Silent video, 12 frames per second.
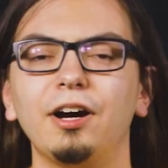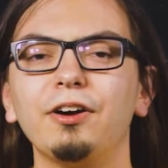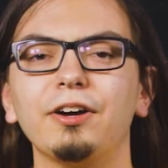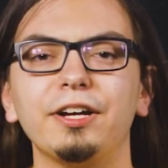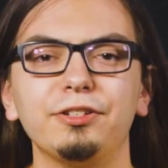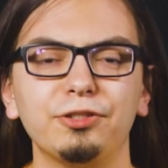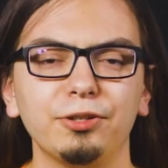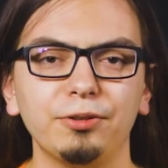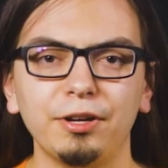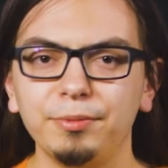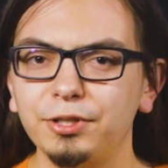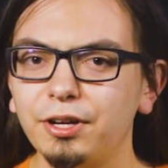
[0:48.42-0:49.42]
All right,
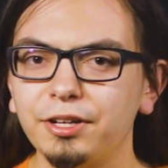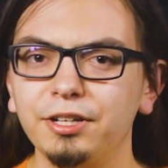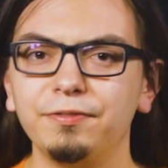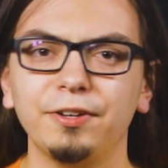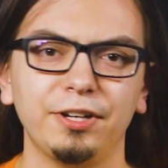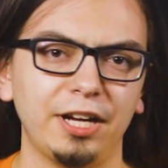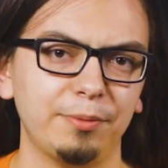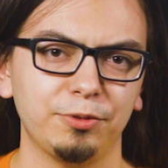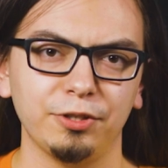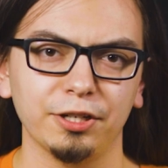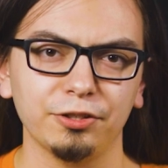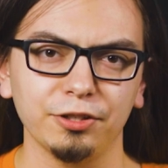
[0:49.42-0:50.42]
so I've been talking in very
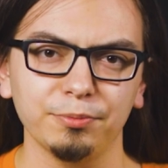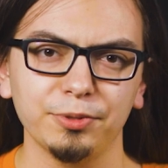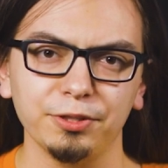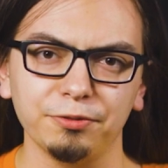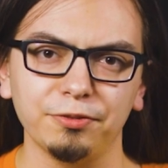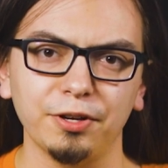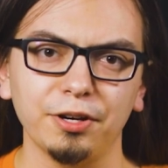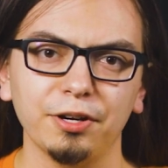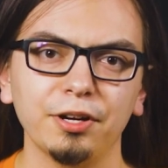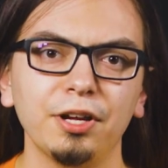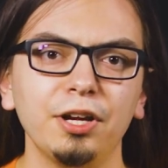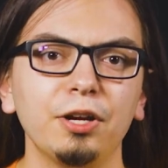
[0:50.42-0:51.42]
abstract terms so
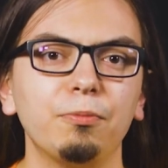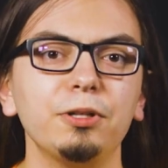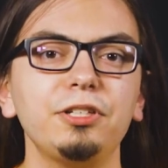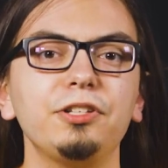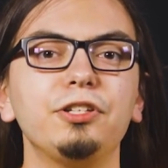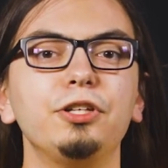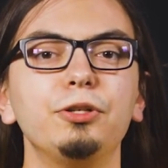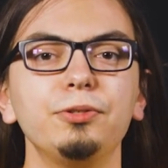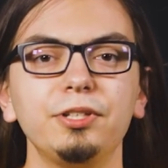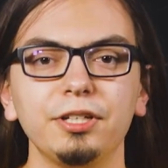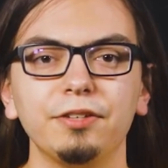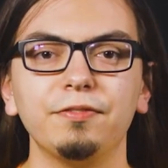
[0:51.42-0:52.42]
far. What does
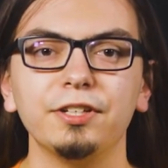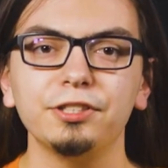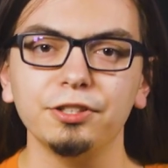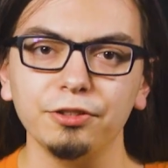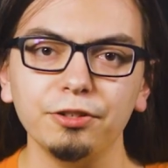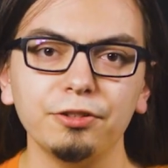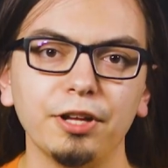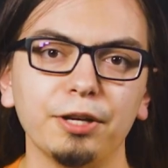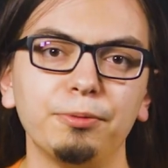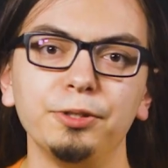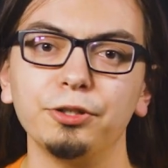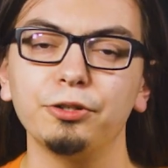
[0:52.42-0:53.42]
using invention look
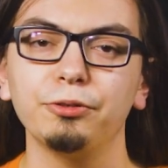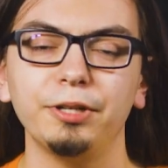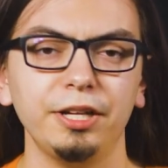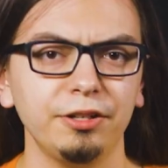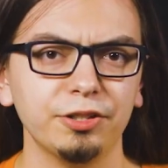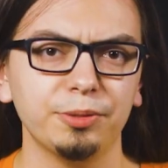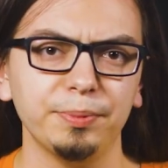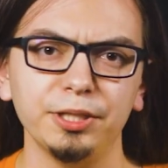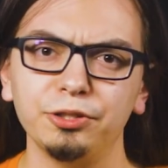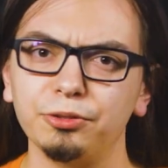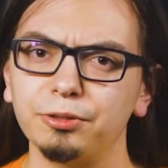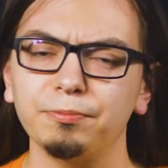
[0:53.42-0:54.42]
like when you're creating a
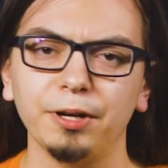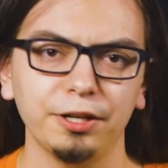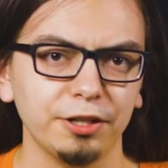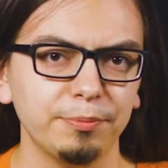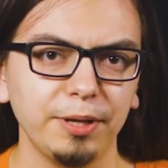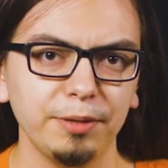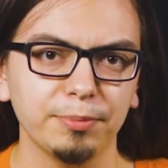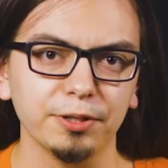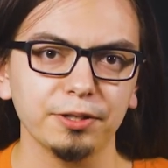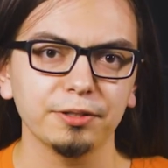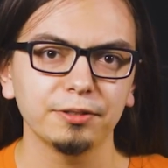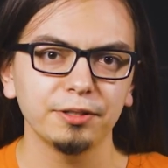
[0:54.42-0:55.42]
speech or writing a
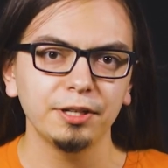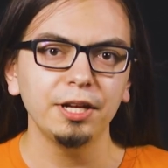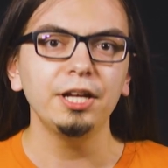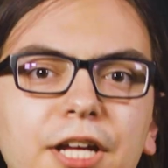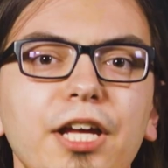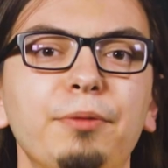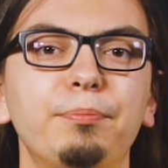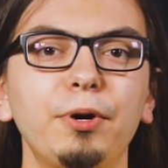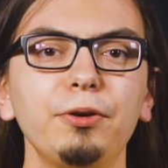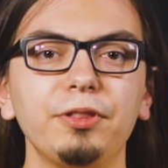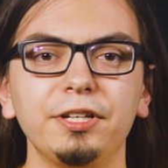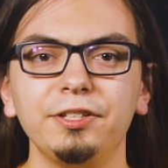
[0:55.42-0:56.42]
paper? In
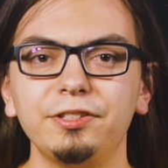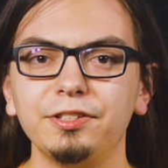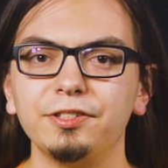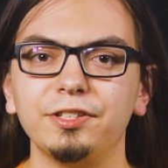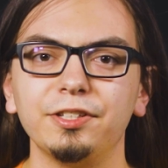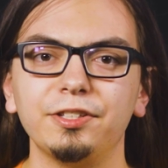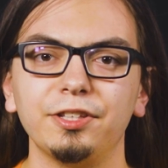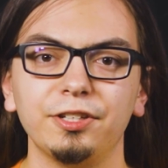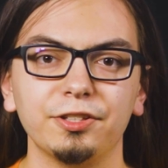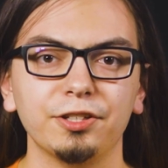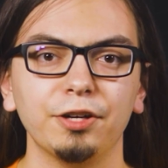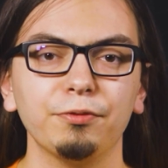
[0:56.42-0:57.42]
both instances, the
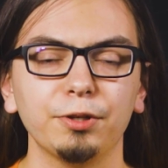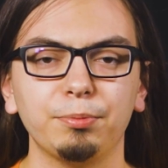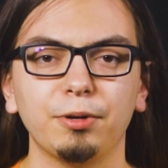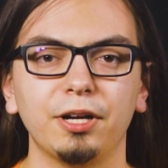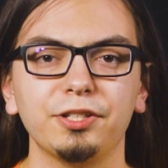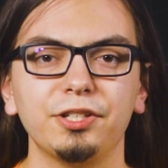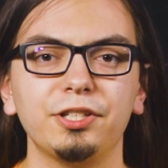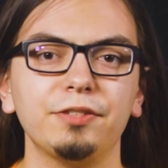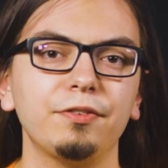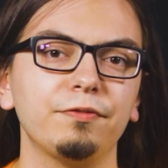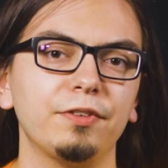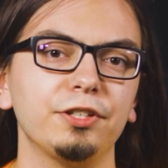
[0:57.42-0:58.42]
discovery process
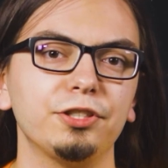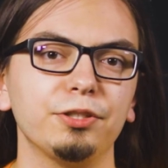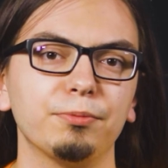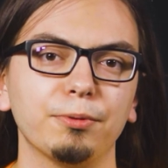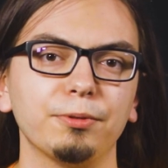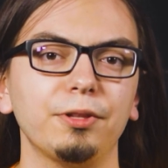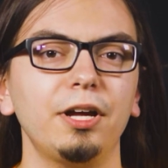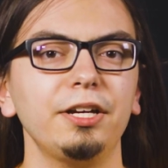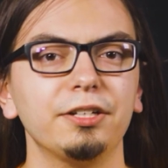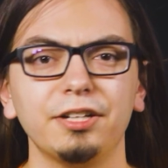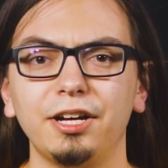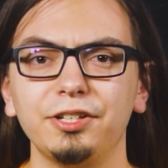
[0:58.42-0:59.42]
of invention will
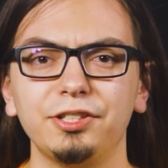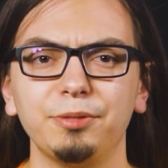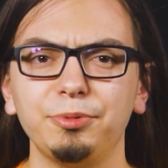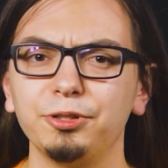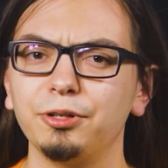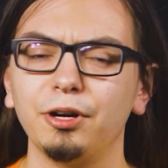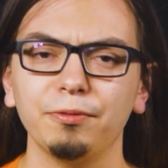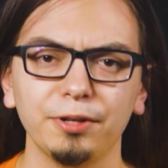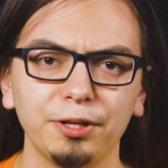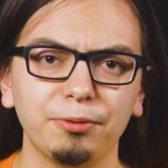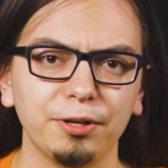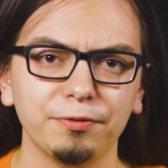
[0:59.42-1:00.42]
rely on concepts you're
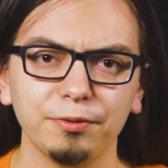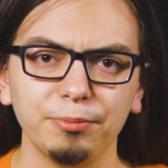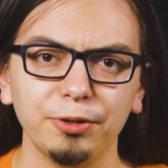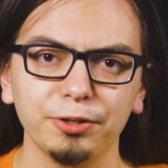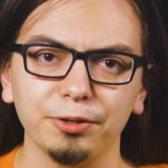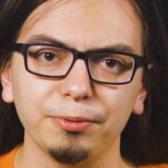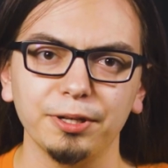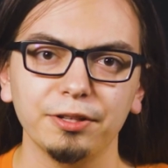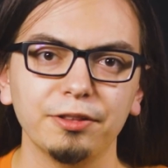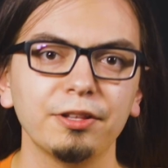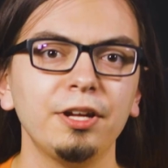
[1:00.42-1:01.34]
already quite familiar with.